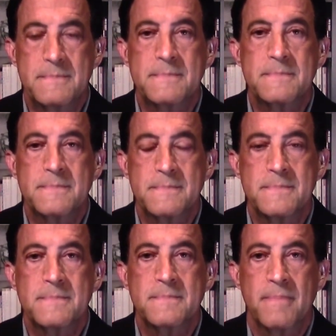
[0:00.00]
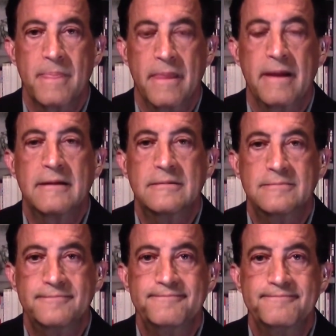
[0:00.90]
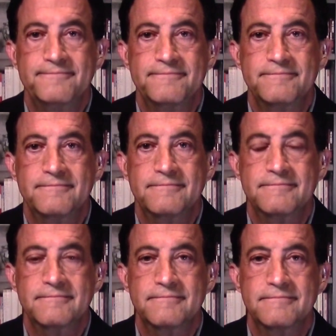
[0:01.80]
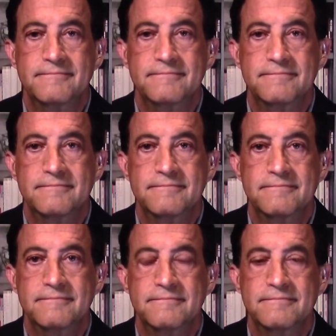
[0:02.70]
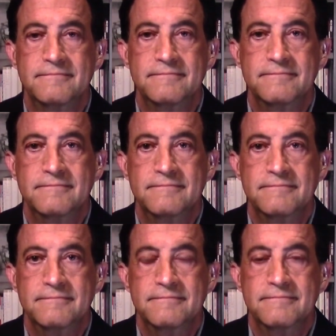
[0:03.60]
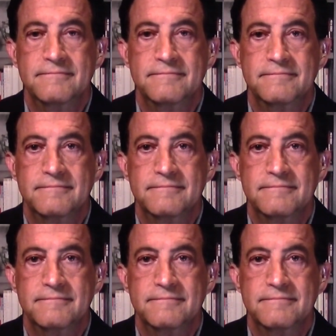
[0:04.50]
No words are spoken by the person on screen.